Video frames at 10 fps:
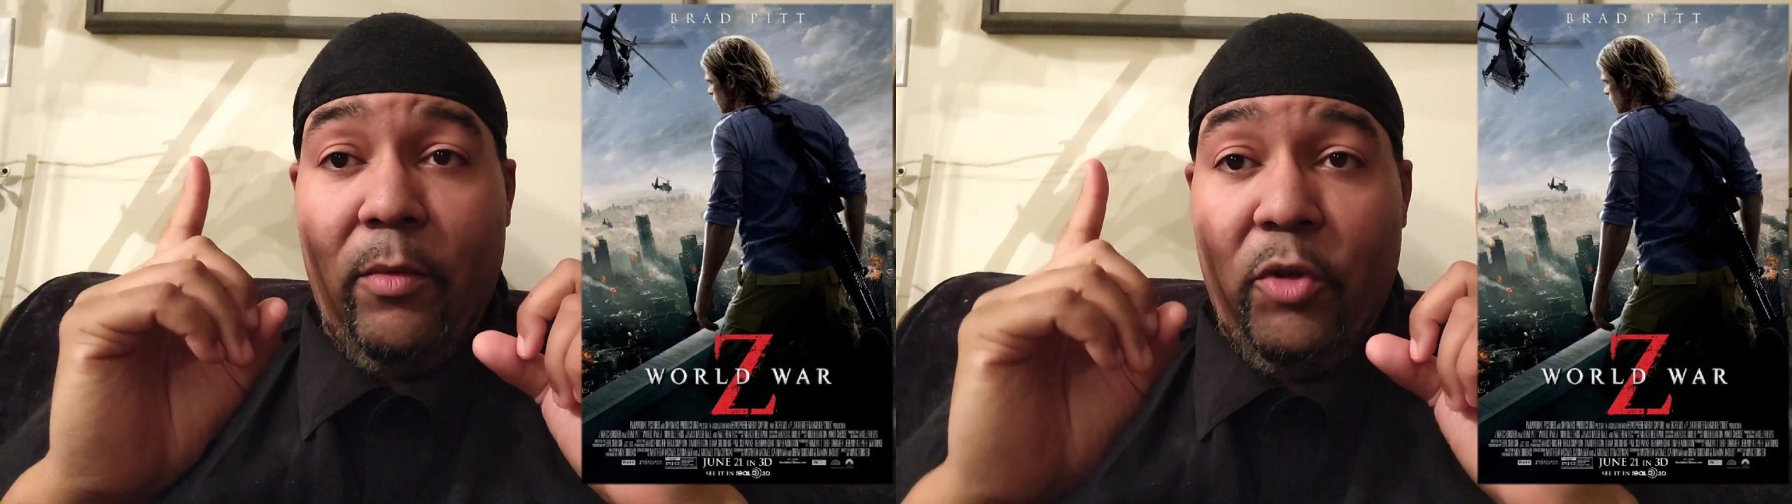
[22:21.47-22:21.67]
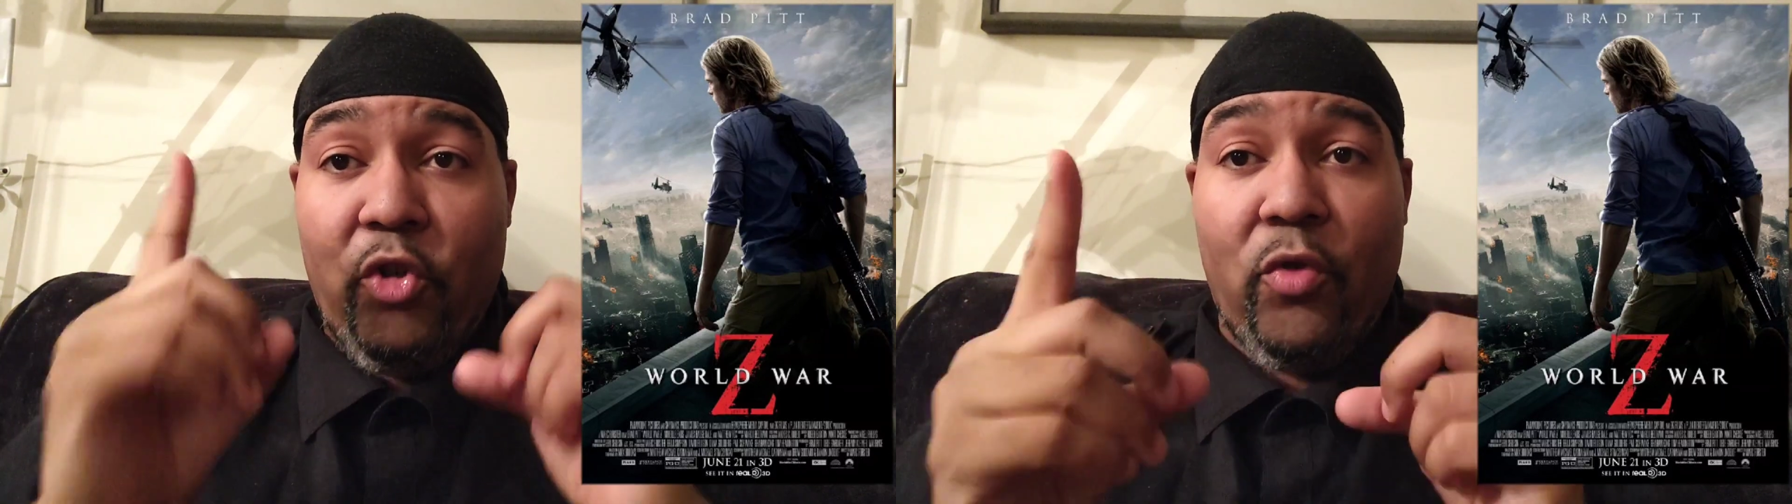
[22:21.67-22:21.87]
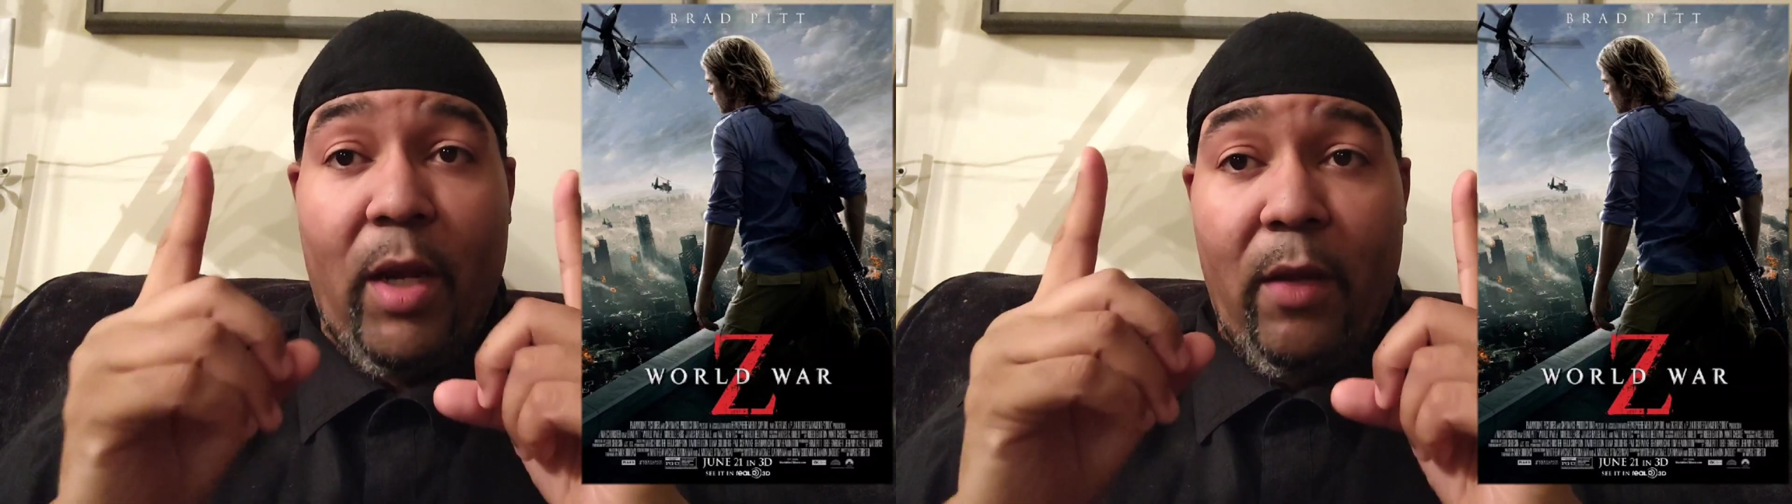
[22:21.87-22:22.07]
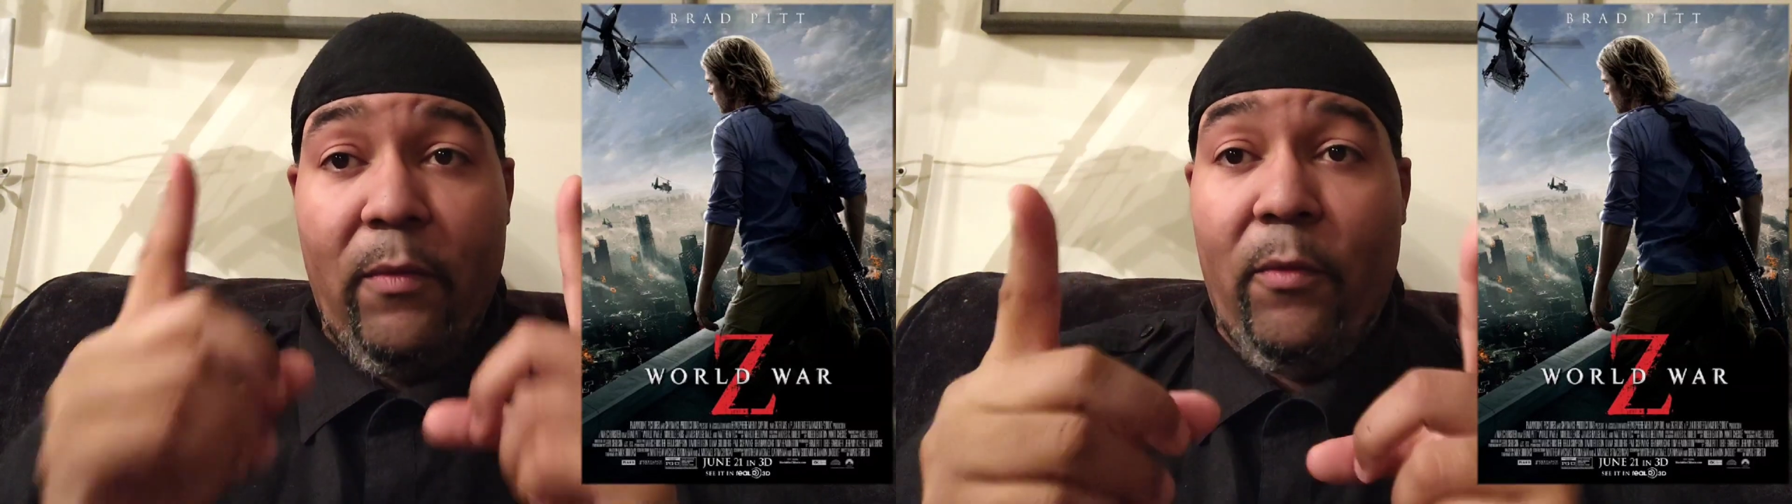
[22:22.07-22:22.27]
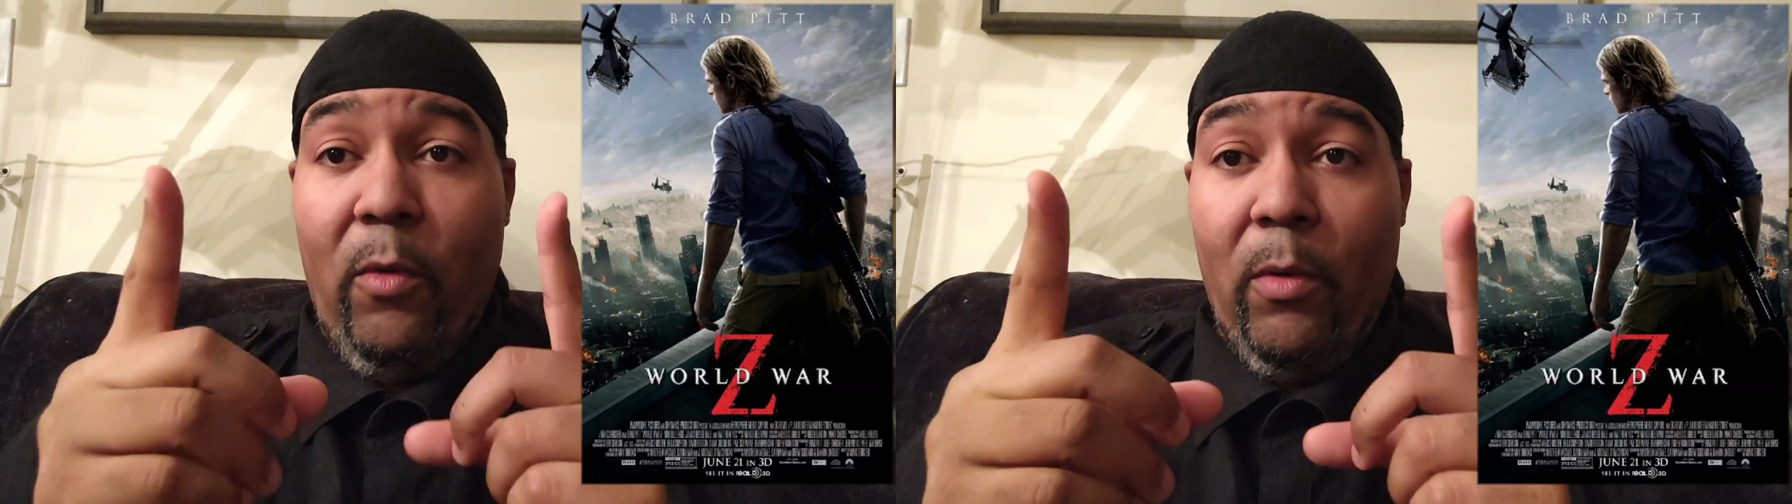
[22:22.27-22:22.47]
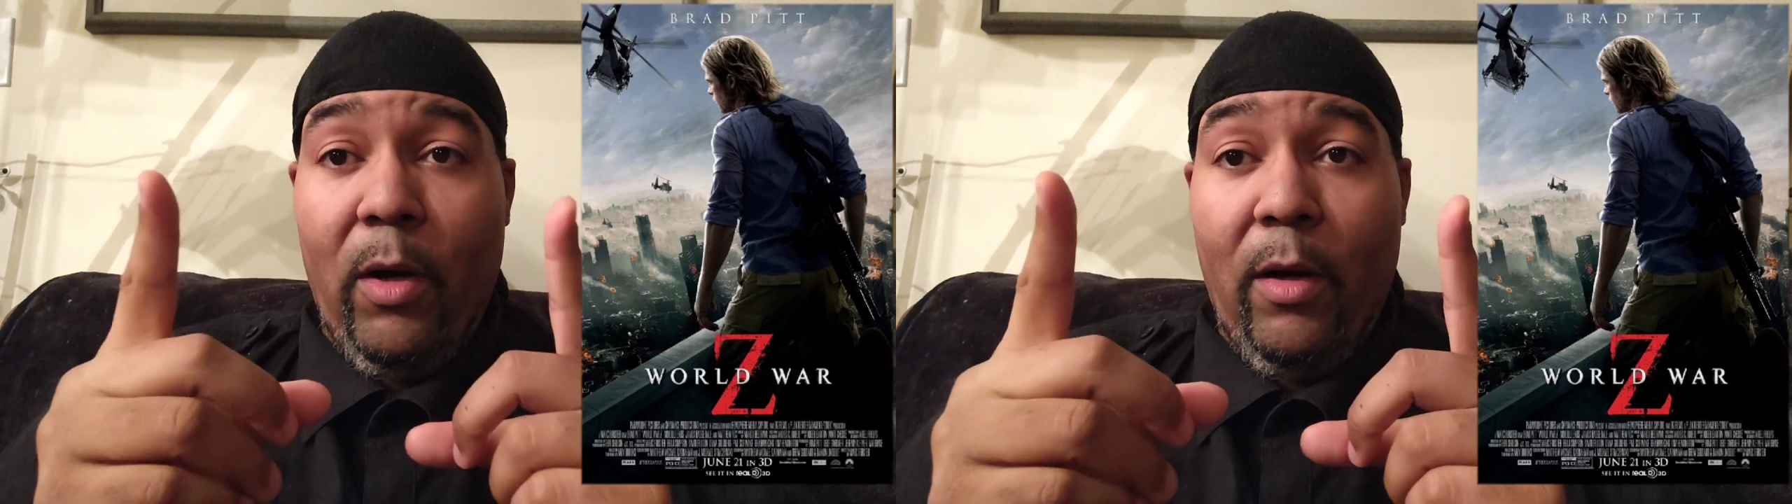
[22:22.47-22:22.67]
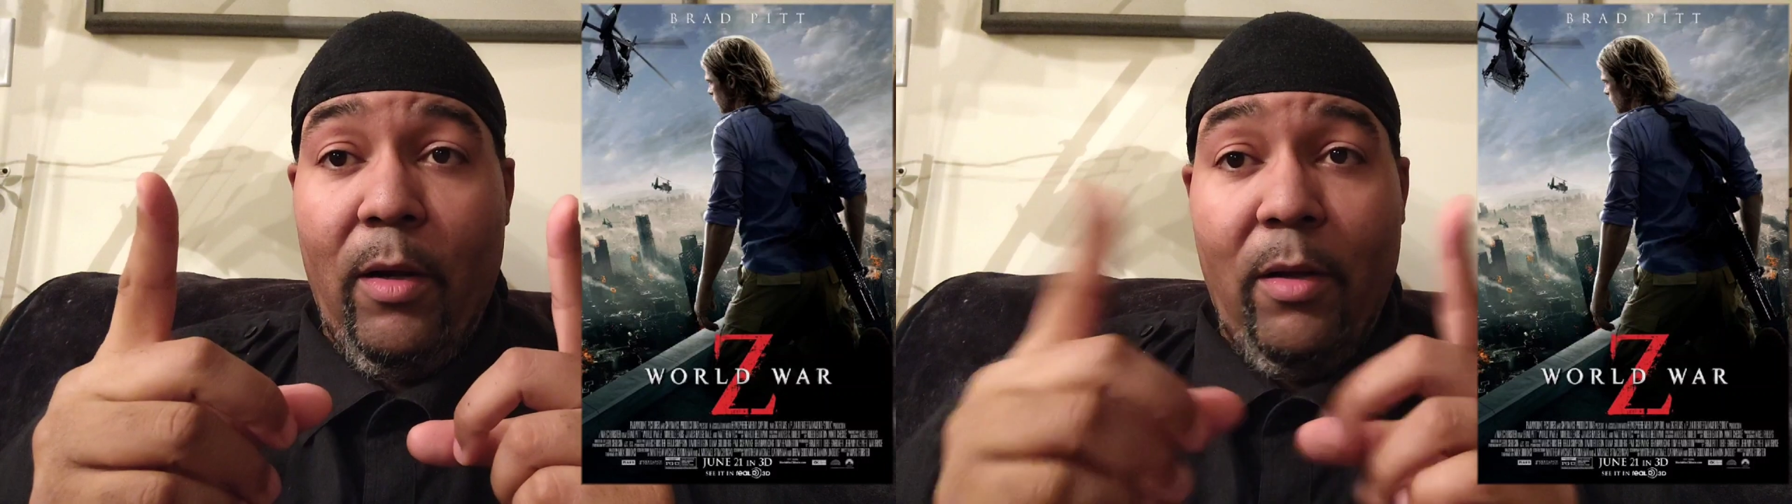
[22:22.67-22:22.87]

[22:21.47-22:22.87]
straightforward,